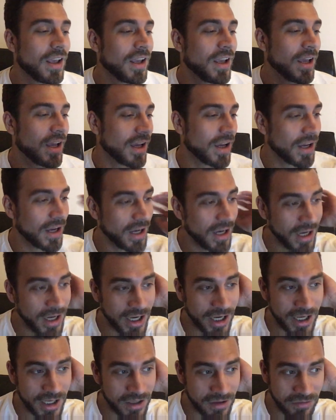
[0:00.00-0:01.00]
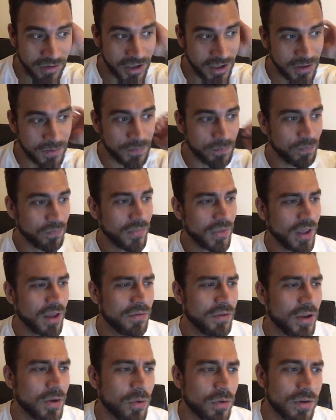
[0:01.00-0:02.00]
Uh, and then
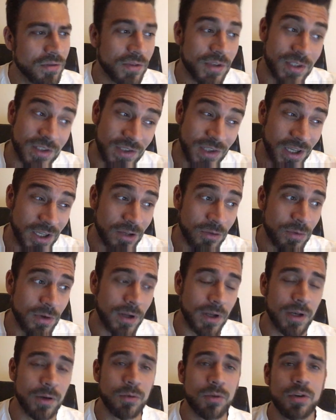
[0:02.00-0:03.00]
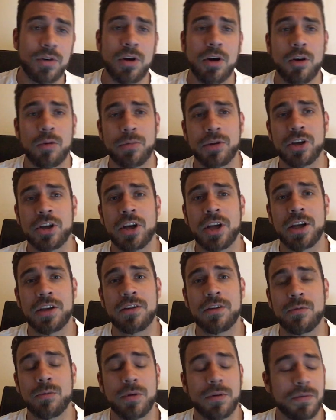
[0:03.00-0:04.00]
I think it was in the second round, Dalby
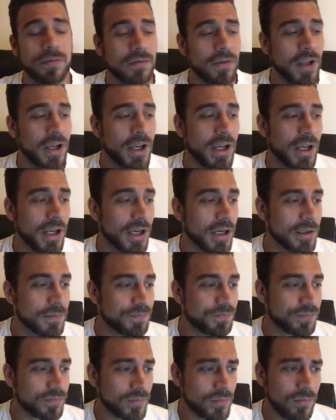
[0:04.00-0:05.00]
connected with a